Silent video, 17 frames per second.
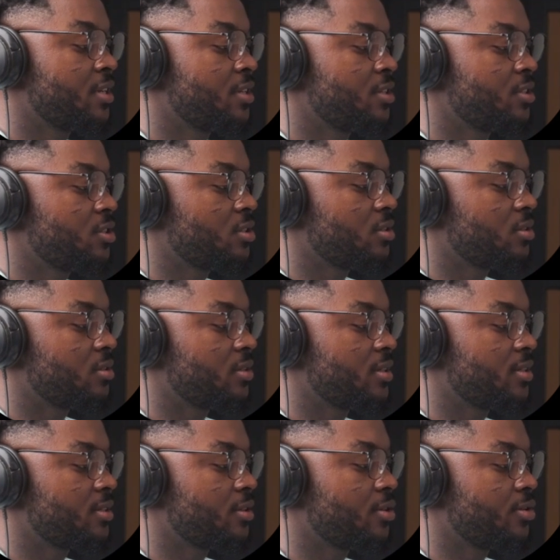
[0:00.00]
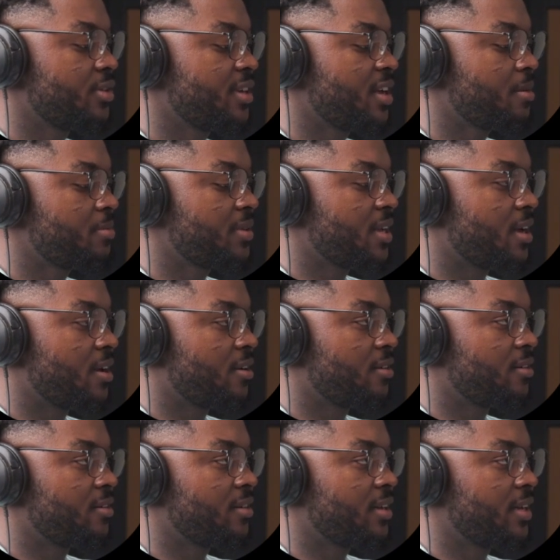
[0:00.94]
so it's loading up
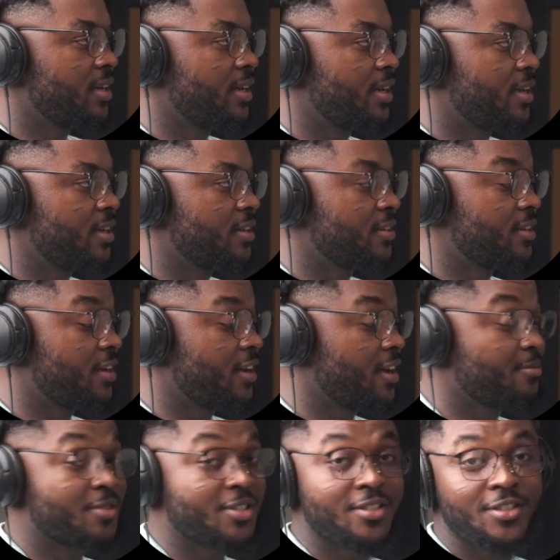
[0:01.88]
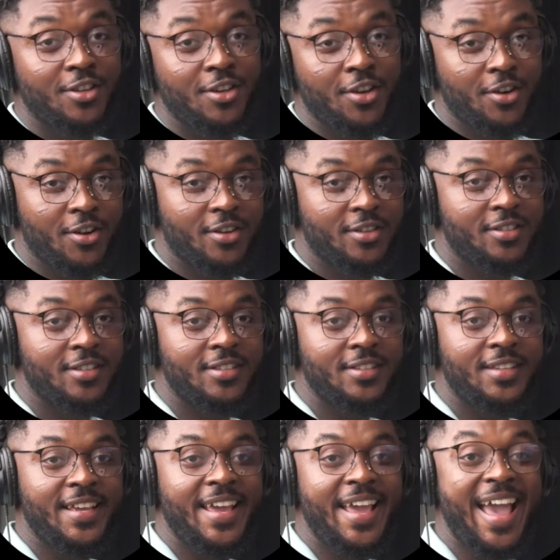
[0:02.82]
now and I'm just curious to
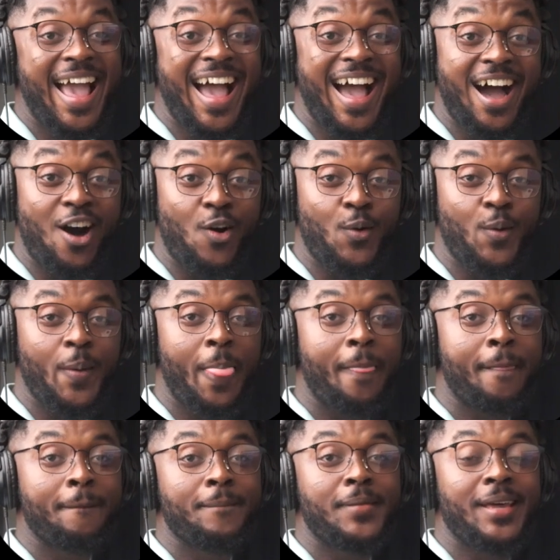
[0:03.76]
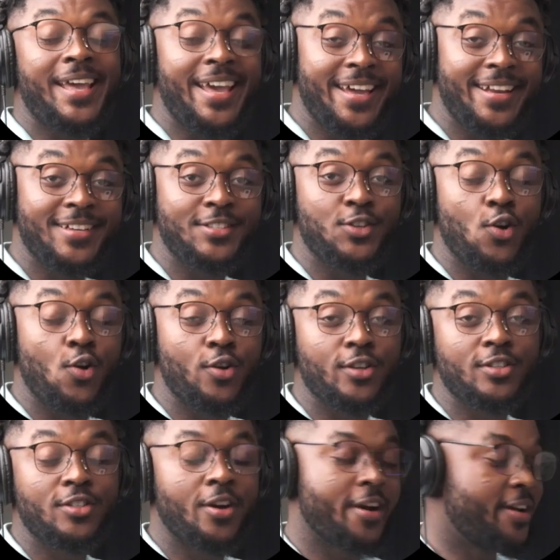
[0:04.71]
see how it is going
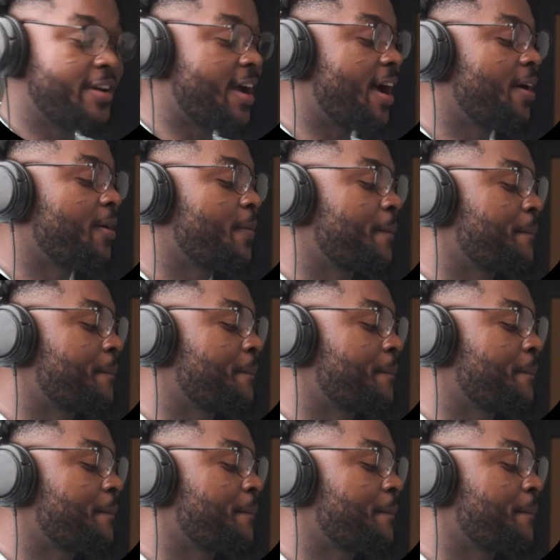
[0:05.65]
to turn out